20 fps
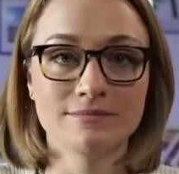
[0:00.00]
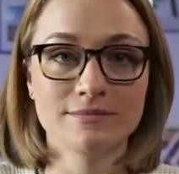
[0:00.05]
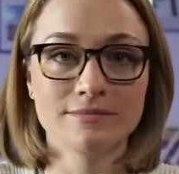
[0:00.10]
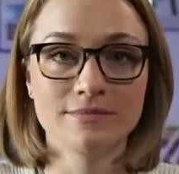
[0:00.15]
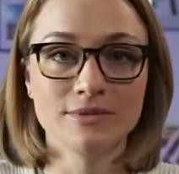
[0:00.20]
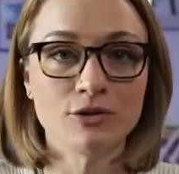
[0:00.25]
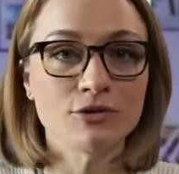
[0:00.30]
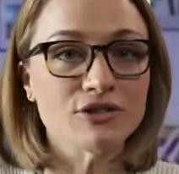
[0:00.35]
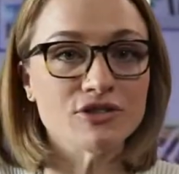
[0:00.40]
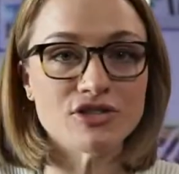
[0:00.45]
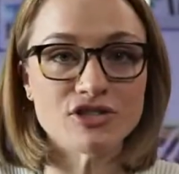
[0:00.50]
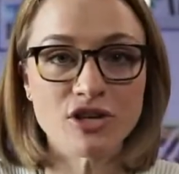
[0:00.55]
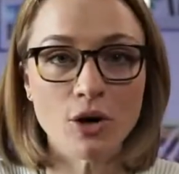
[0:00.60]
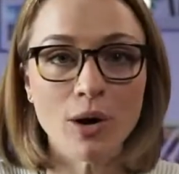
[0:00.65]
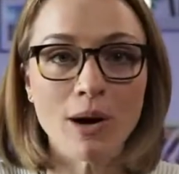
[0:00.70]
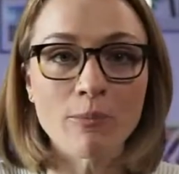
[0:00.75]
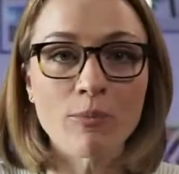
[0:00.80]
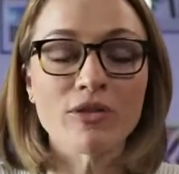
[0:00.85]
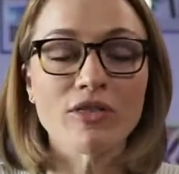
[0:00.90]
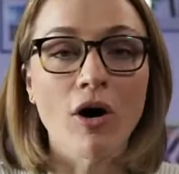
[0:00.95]
You can show
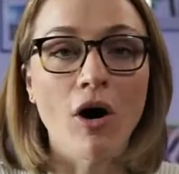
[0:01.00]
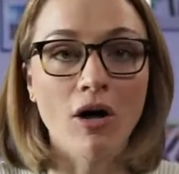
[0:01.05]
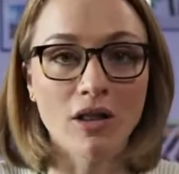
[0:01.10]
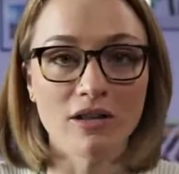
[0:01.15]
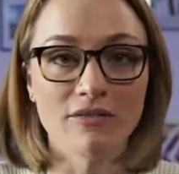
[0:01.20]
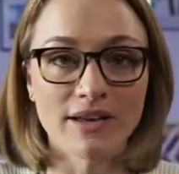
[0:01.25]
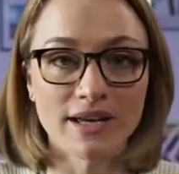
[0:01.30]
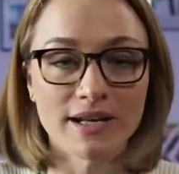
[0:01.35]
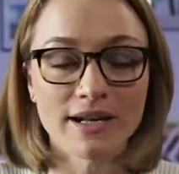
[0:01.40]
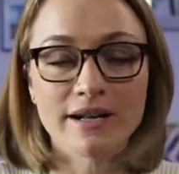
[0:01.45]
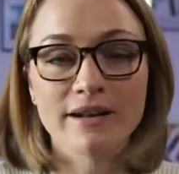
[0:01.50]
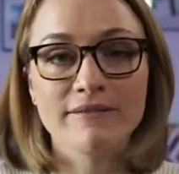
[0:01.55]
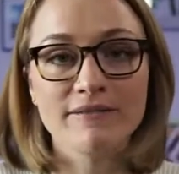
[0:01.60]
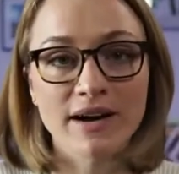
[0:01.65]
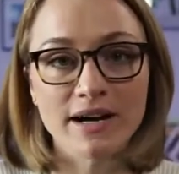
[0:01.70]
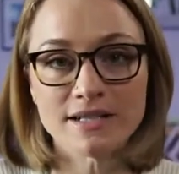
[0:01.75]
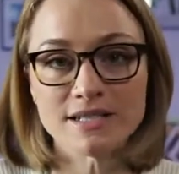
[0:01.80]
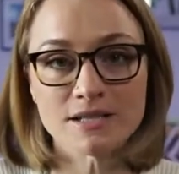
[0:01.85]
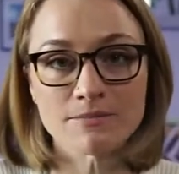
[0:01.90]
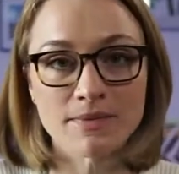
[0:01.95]
up with all of it. And in
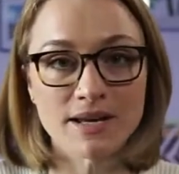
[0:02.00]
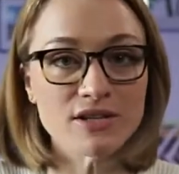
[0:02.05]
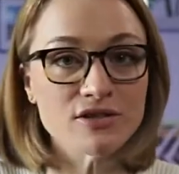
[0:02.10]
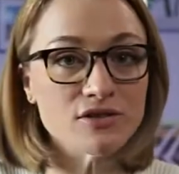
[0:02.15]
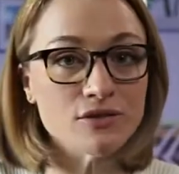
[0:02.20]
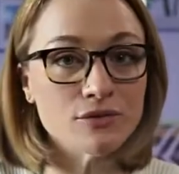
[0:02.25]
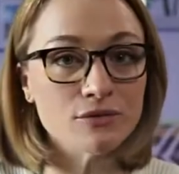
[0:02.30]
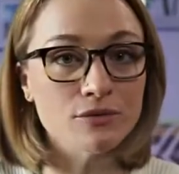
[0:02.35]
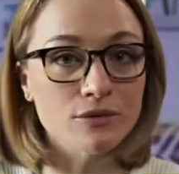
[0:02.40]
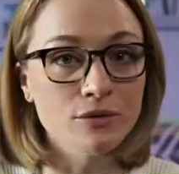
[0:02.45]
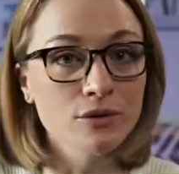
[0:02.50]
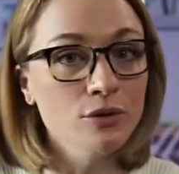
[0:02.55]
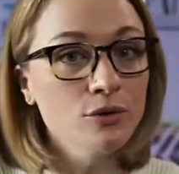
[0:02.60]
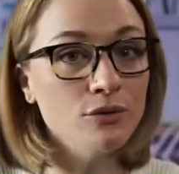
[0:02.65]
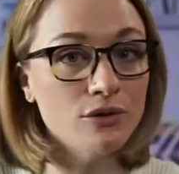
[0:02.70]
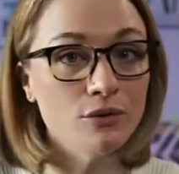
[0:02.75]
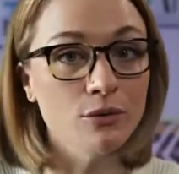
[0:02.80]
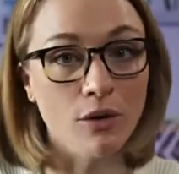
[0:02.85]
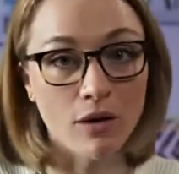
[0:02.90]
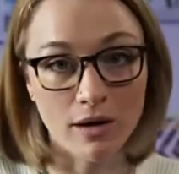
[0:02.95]
fact, it makes you who
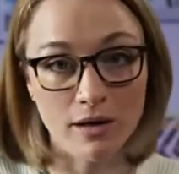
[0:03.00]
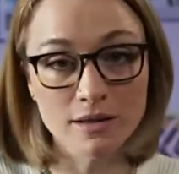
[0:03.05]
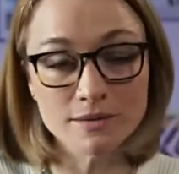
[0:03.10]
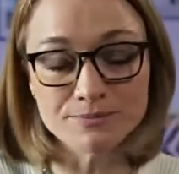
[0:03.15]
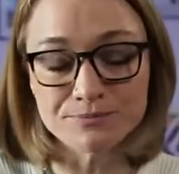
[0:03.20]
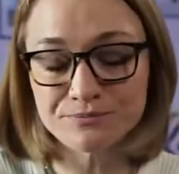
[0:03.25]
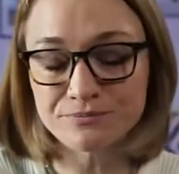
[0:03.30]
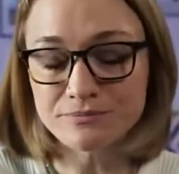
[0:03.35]
you are.